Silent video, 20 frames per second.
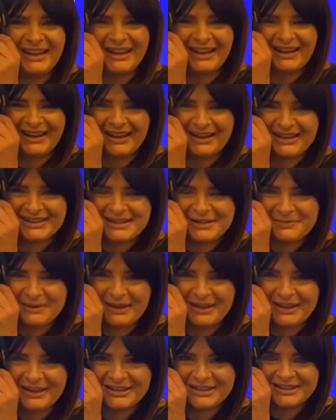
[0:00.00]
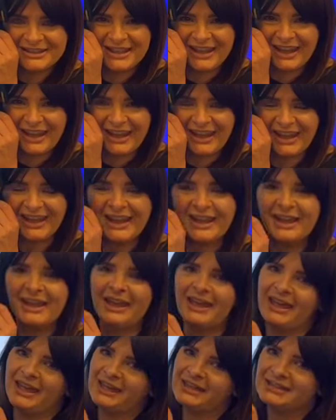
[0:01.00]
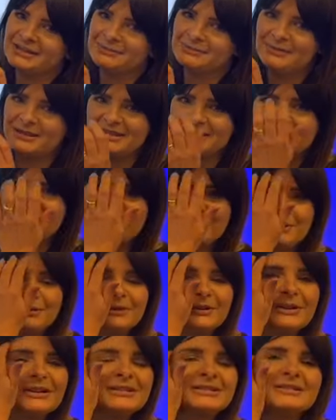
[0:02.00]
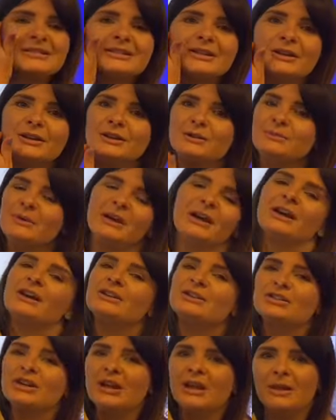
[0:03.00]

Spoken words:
Hi to Percy! He is missing you guys so much,